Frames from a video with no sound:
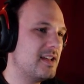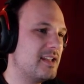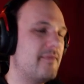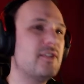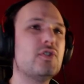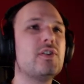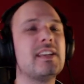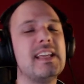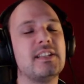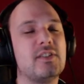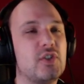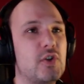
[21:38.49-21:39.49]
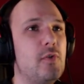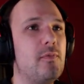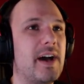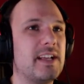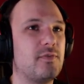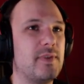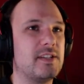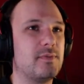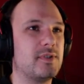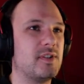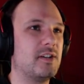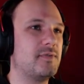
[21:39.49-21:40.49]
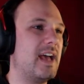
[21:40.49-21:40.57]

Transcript: Now we do not need 2 white ritual chalks.